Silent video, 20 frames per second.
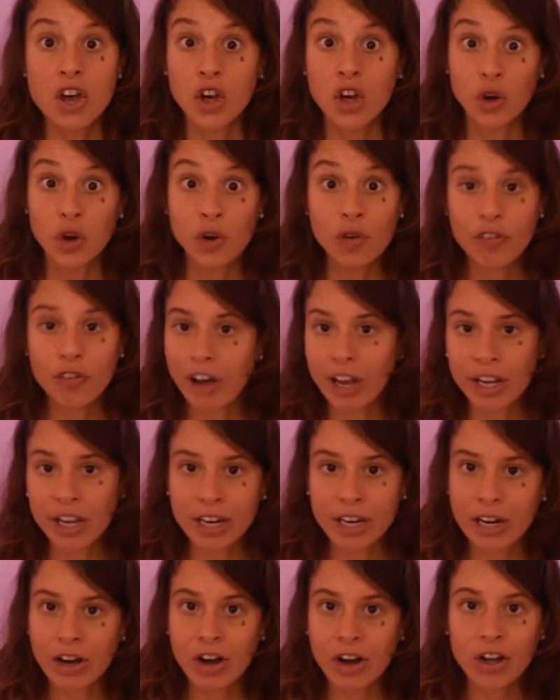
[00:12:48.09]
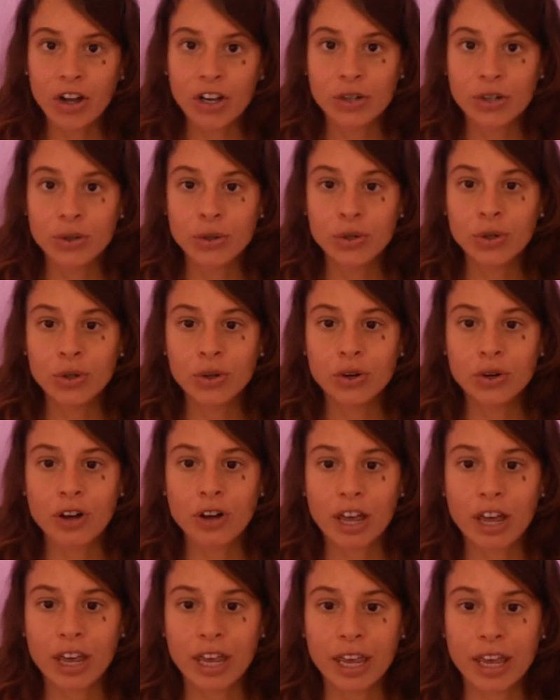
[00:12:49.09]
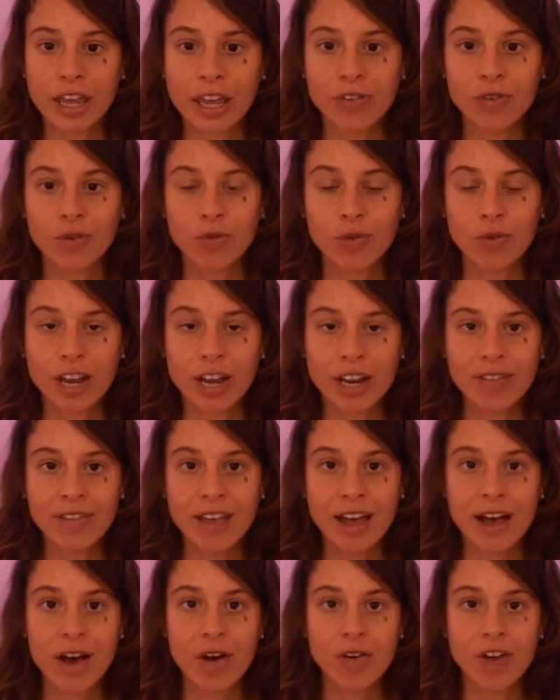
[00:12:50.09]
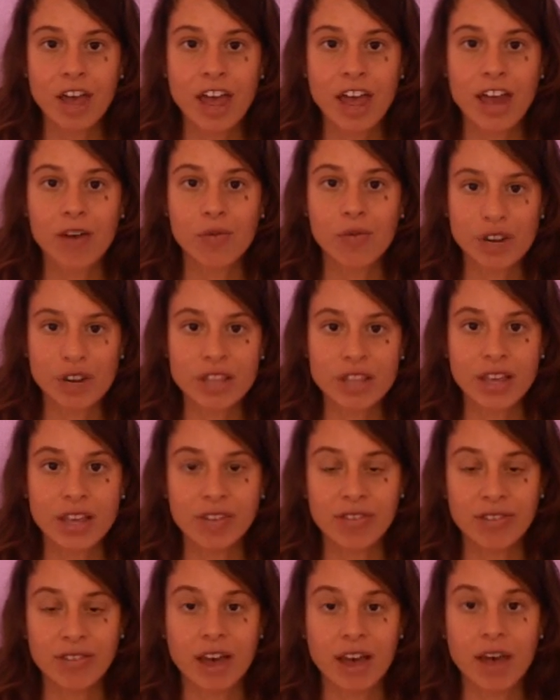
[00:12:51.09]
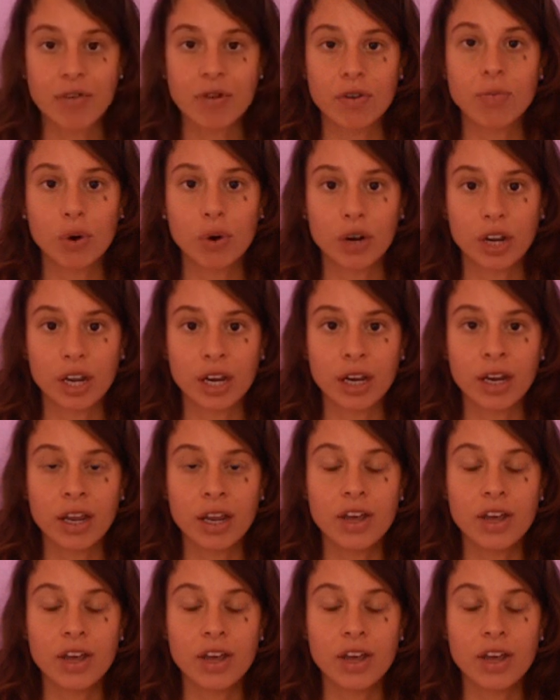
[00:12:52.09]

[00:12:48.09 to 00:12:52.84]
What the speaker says: Go find it on Google and write it down and read this every morning,